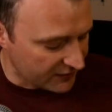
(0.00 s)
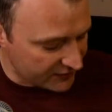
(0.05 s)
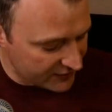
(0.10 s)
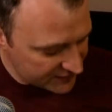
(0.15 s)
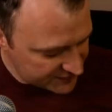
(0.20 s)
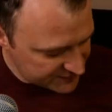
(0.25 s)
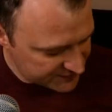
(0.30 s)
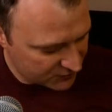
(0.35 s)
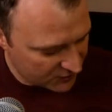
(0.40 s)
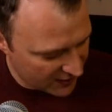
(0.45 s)

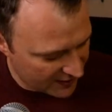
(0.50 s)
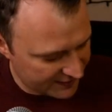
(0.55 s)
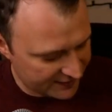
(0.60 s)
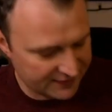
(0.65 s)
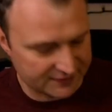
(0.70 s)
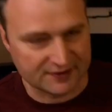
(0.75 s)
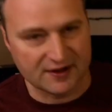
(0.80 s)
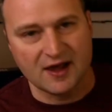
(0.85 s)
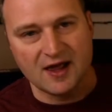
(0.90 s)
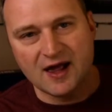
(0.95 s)
this
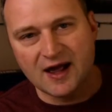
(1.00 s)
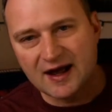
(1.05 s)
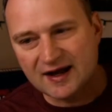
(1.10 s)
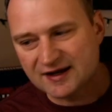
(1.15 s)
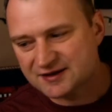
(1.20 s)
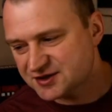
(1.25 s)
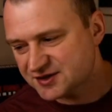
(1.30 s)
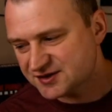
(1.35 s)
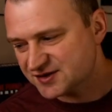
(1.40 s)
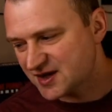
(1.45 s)
product
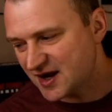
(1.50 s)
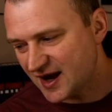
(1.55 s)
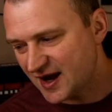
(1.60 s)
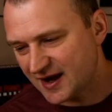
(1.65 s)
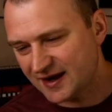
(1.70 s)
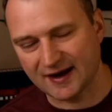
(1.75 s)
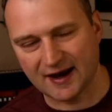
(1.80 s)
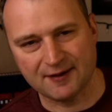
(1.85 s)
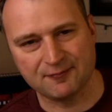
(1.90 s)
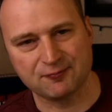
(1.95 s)
I just
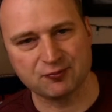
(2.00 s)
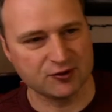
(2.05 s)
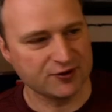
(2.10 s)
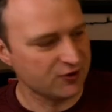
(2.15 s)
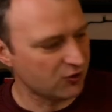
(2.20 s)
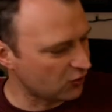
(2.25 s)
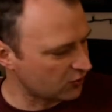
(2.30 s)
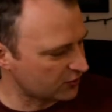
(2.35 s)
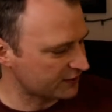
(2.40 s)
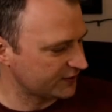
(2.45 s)
got, I
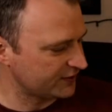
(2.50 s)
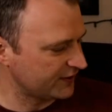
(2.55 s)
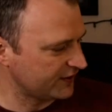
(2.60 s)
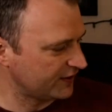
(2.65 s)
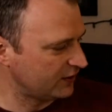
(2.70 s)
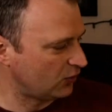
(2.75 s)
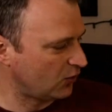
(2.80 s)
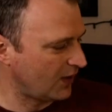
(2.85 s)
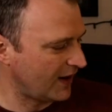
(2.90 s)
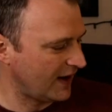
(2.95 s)
pre-ordered
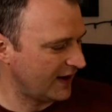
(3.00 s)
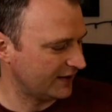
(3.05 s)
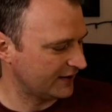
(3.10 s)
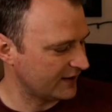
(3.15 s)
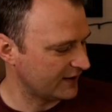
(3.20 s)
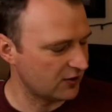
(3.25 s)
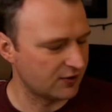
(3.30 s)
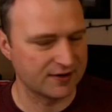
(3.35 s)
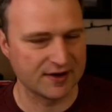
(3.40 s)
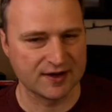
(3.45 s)
it a while
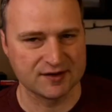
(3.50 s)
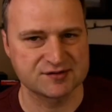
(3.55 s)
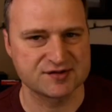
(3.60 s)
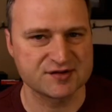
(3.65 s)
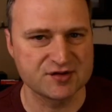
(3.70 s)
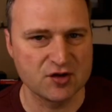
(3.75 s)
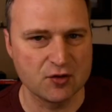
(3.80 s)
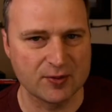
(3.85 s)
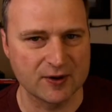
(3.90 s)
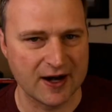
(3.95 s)
ago, and I was
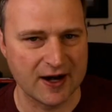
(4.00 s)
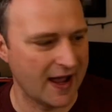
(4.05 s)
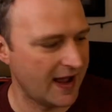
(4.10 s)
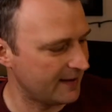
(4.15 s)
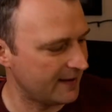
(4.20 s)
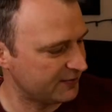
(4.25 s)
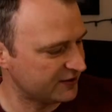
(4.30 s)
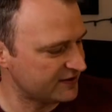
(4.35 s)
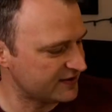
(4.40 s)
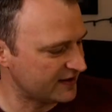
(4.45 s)
super
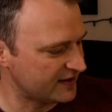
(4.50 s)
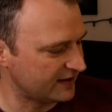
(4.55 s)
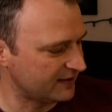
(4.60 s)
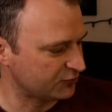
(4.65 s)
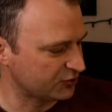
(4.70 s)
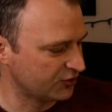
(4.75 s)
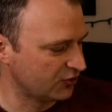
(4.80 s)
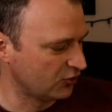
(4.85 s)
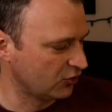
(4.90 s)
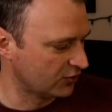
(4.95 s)
happy that I
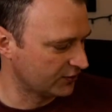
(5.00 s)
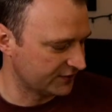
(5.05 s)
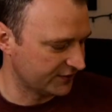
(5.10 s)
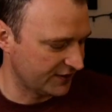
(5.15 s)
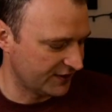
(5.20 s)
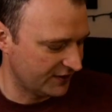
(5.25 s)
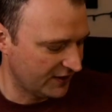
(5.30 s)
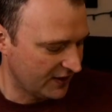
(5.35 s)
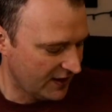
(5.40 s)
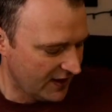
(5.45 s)

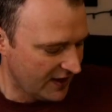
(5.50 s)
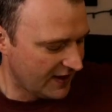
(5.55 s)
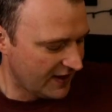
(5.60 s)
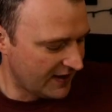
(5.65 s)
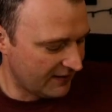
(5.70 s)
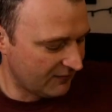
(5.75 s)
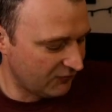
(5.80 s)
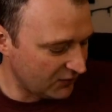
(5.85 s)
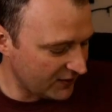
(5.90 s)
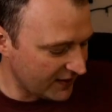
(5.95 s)
pre-ordered it.
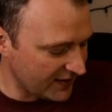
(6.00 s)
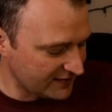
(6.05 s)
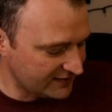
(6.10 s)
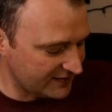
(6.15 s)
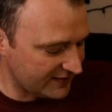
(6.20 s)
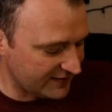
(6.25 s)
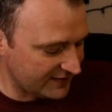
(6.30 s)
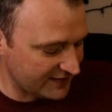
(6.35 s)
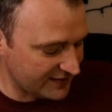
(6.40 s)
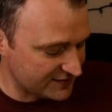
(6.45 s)
And what I
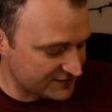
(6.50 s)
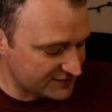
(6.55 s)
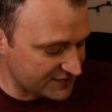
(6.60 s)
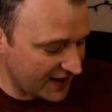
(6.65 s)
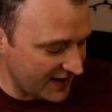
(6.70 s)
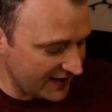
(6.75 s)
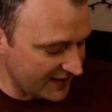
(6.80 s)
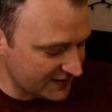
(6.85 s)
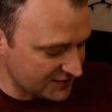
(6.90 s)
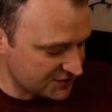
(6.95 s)
did is I